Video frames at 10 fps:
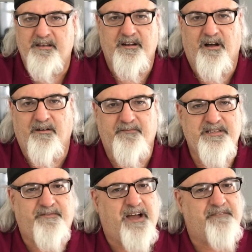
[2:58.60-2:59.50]
you know, if
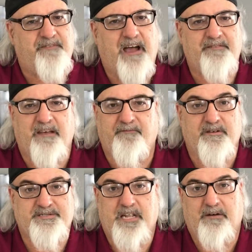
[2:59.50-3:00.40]
it's 5-5 in that
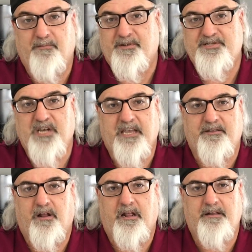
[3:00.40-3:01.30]
first set, I won't be shocked
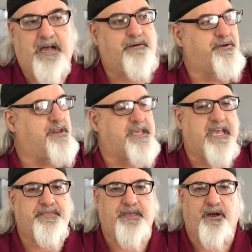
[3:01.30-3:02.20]
at all. I how they're going to
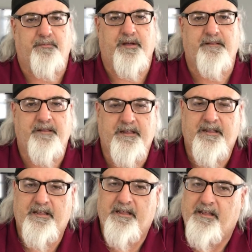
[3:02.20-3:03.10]
get there, but,
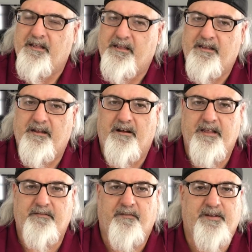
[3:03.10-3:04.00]
you know,
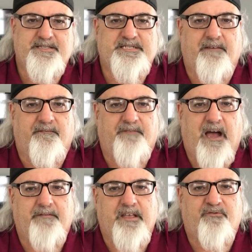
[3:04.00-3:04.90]
even if it is
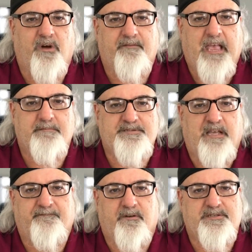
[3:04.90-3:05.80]
7-5, we get 12 games in
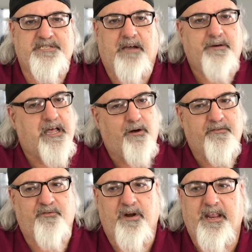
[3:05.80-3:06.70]
that first set. We got
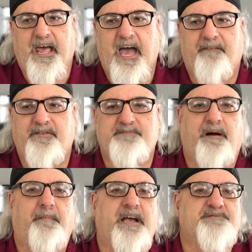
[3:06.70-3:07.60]
over 20.5, it's
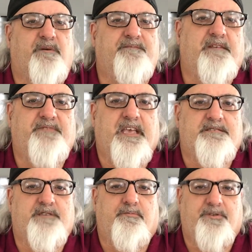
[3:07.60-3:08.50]
about minus 115,
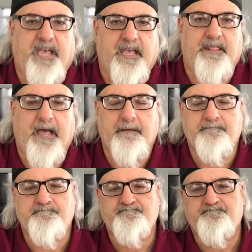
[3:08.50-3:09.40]
so we're taking
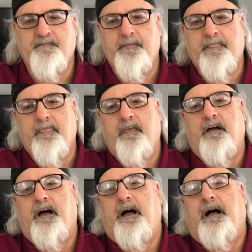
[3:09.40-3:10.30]

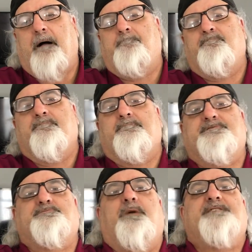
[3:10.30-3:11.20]
that.
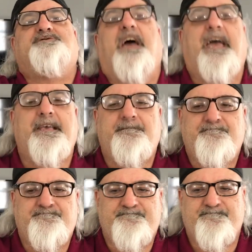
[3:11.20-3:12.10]
Sui Shea
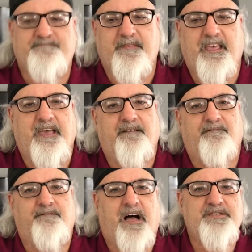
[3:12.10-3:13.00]

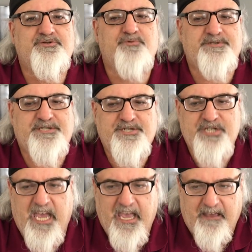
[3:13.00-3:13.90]
and
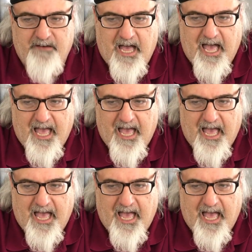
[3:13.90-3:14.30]
Vondrousova.